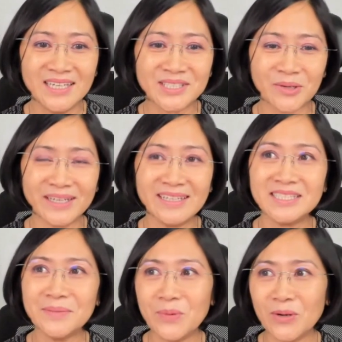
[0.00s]
So it is
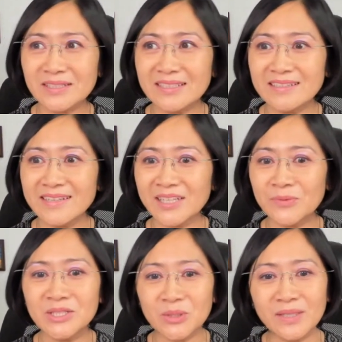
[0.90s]
important that
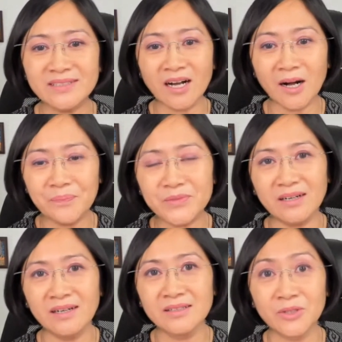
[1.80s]
we do adopt
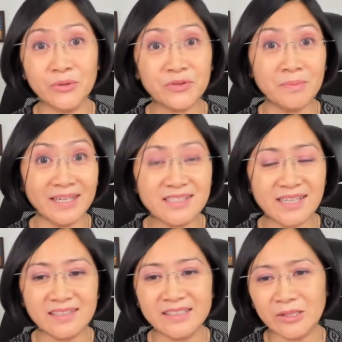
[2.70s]
a growth
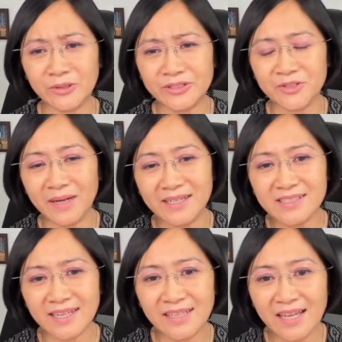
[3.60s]
mindset and a learner
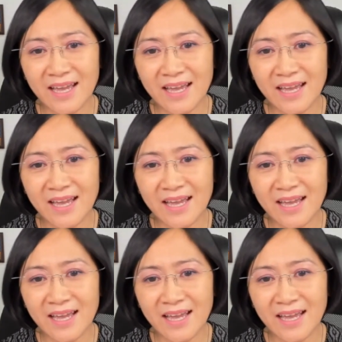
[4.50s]
mindset